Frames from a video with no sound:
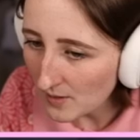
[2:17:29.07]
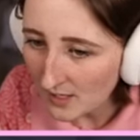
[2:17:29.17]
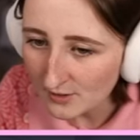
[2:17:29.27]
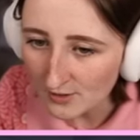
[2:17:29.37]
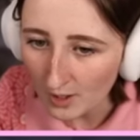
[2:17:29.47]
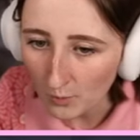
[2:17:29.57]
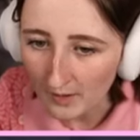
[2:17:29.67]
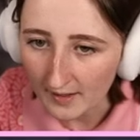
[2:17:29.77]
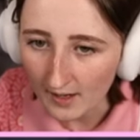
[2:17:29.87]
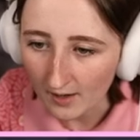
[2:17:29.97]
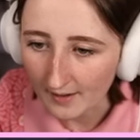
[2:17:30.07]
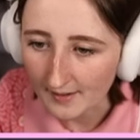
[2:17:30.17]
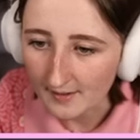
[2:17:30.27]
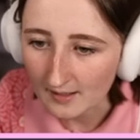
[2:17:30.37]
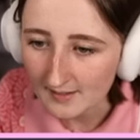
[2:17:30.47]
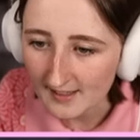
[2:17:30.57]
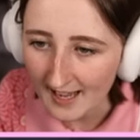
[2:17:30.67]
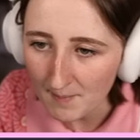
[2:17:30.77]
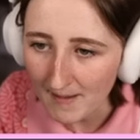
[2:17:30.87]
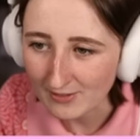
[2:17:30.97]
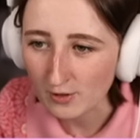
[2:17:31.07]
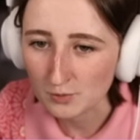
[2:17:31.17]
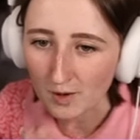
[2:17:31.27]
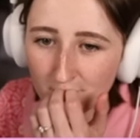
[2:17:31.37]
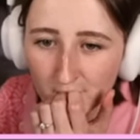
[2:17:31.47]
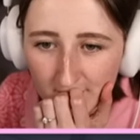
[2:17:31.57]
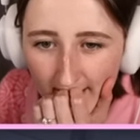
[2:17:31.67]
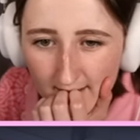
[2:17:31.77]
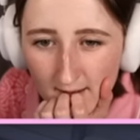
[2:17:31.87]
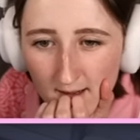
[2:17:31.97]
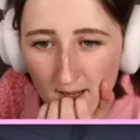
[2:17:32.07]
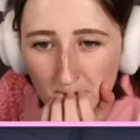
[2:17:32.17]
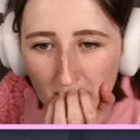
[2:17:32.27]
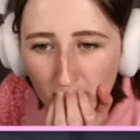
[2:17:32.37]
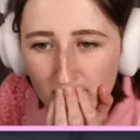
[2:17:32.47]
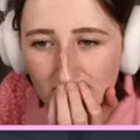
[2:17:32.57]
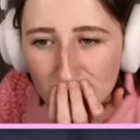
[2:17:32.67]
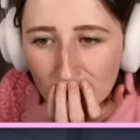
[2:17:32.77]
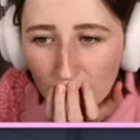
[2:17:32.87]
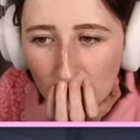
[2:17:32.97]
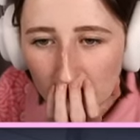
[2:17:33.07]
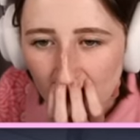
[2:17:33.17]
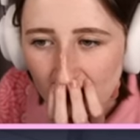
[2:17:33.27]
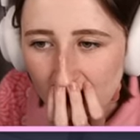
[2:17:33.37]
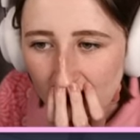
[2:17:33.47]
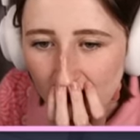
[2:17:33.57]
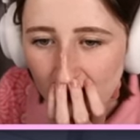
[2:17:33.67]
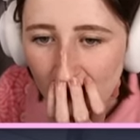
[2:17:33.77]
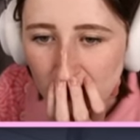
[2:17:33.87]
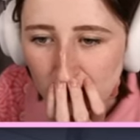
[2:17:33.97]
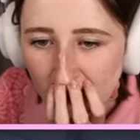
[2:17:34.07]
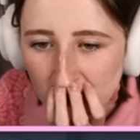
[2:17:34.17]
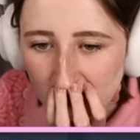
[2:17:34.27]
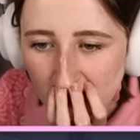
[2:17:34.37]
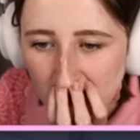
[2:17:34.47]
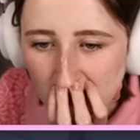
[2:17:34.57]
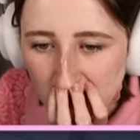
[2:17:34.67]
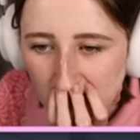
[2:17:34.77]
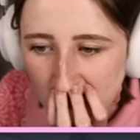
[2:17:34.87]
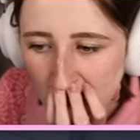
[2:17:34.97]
could start working on, because I can't make those waffles yet. Maybe we could start working on the other aspiration, the